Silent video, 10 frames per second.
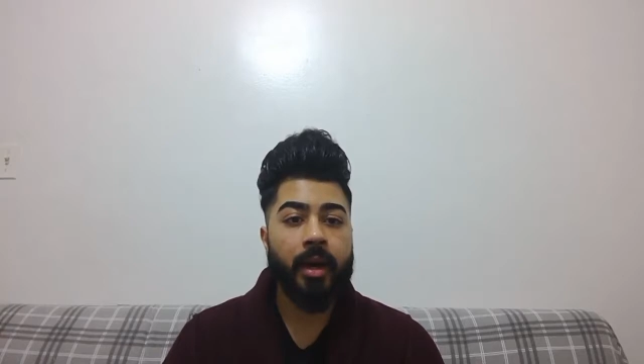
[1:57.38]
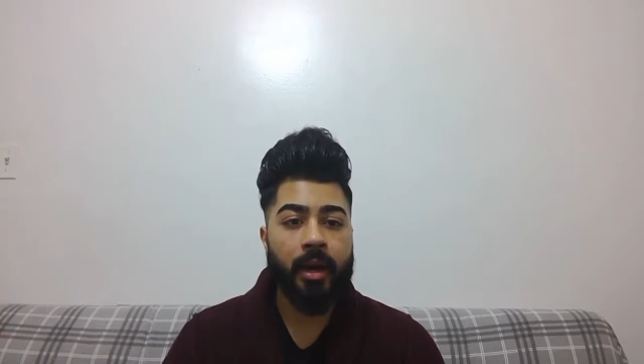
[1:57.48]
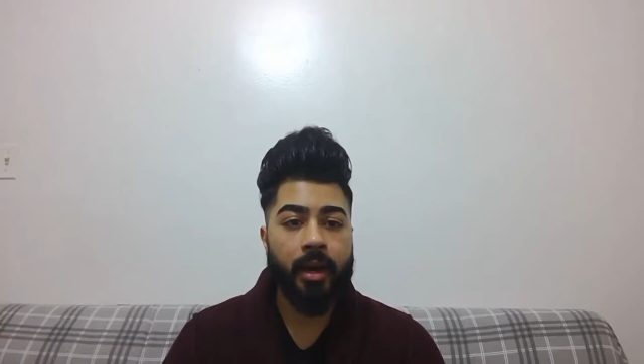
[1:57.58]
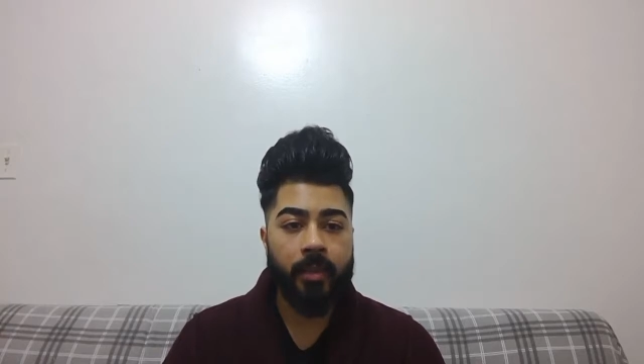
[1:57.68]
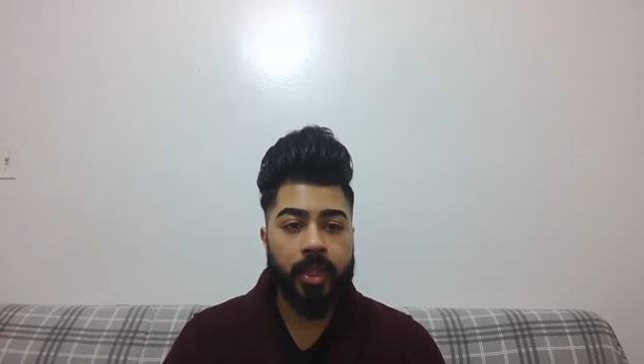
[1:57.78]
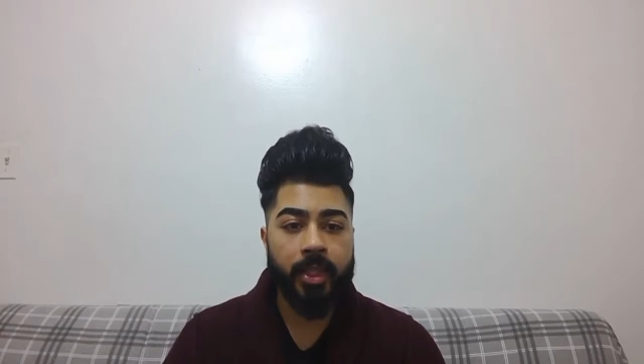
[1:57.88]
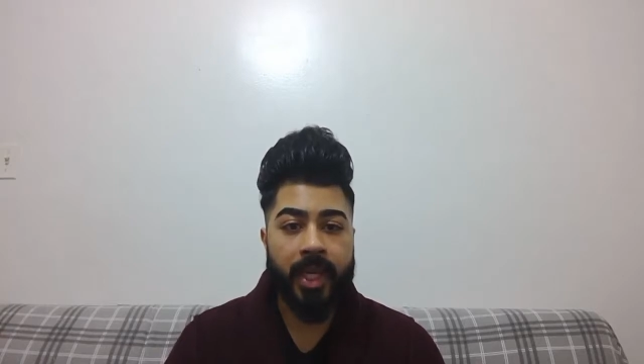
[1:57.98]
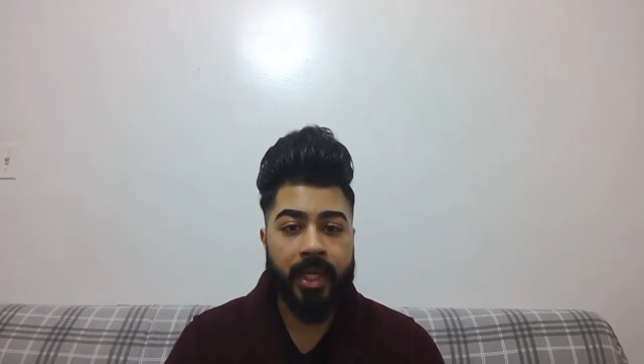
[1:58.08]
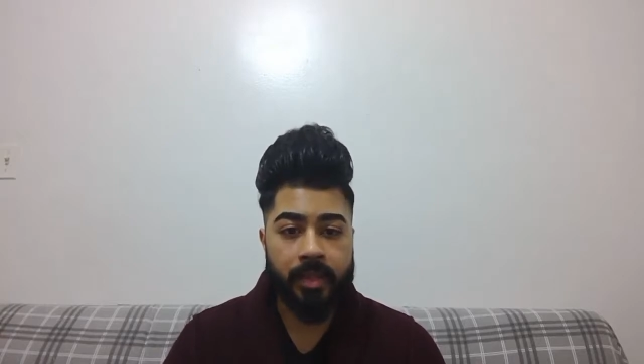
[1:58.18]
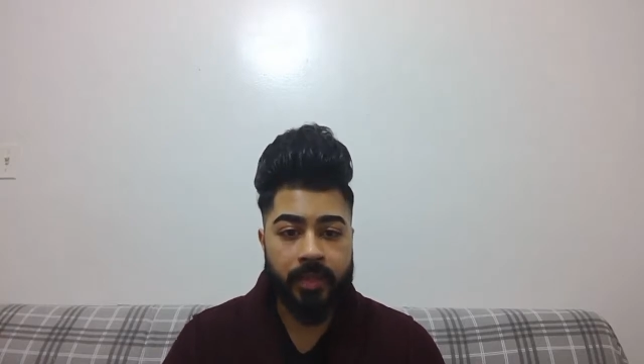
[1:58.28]
um,
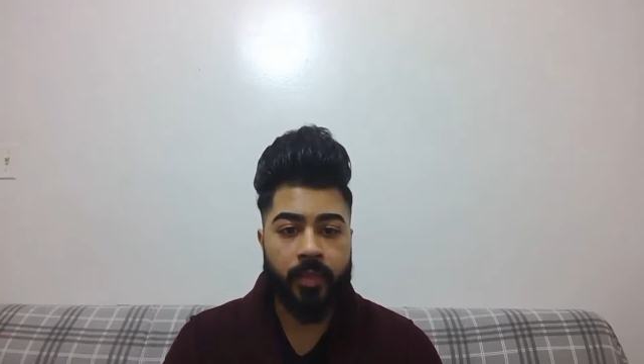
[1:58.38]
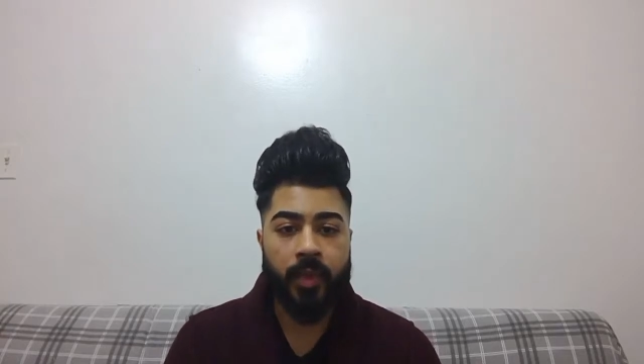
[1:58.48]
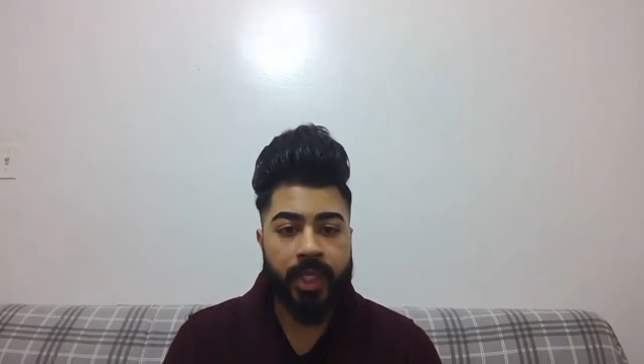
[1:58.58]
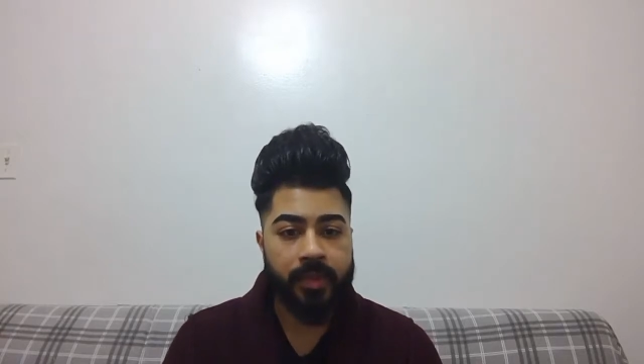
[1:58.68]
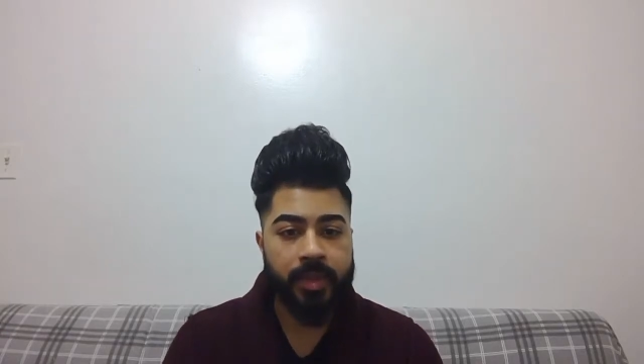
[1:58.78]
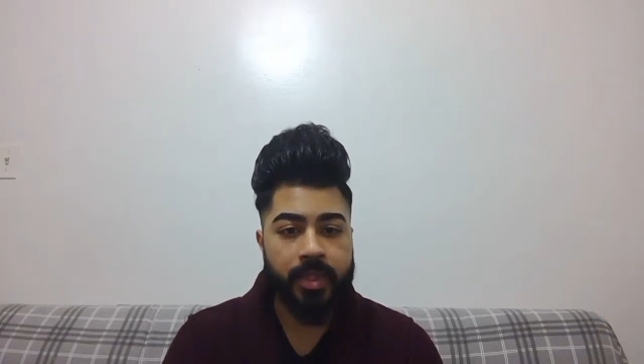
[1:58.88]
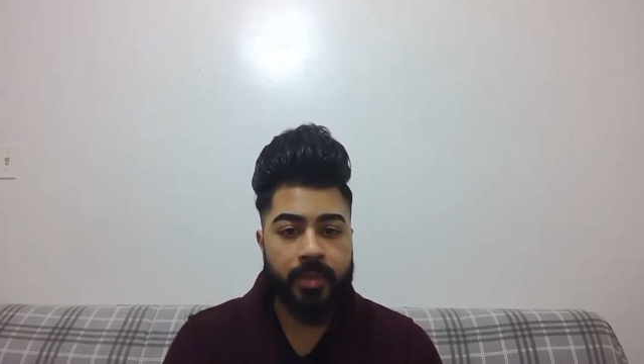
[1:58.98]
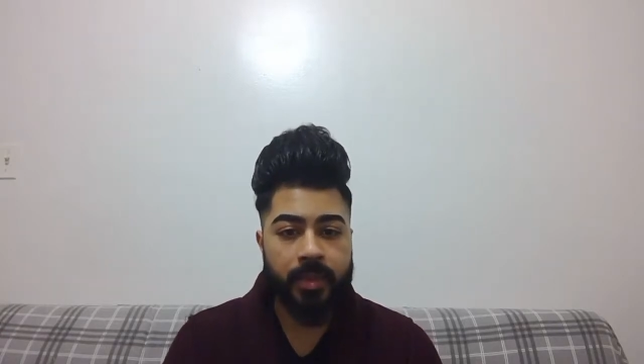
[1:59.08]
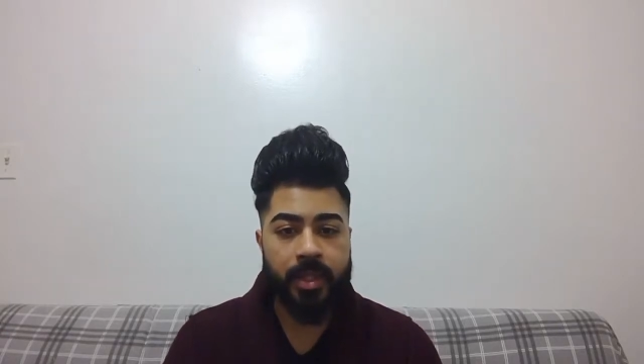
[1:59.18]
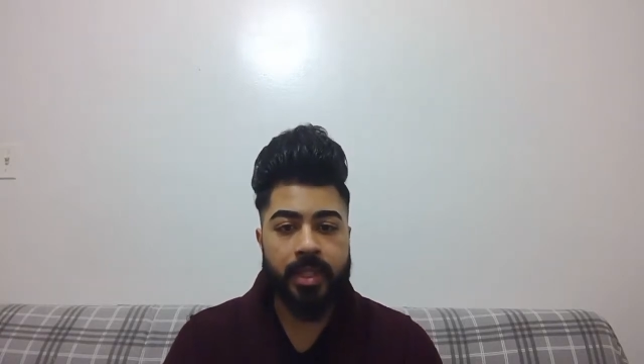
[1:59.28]
directors from graduate
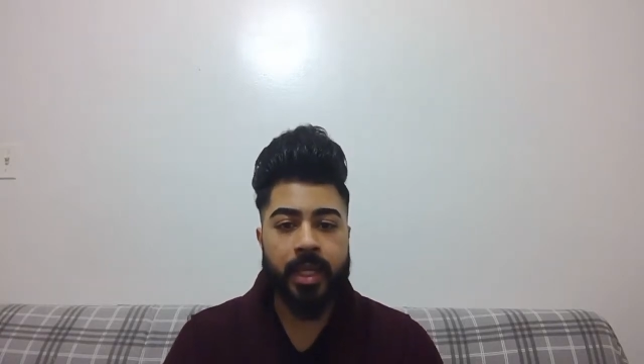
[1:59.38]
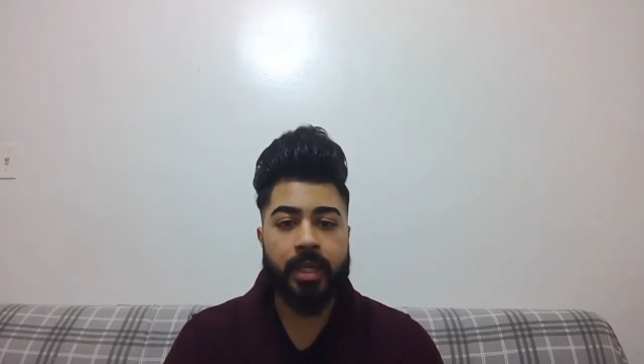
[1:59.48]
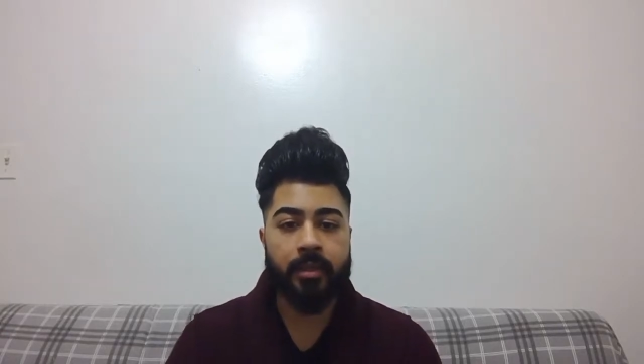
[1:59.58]
schools and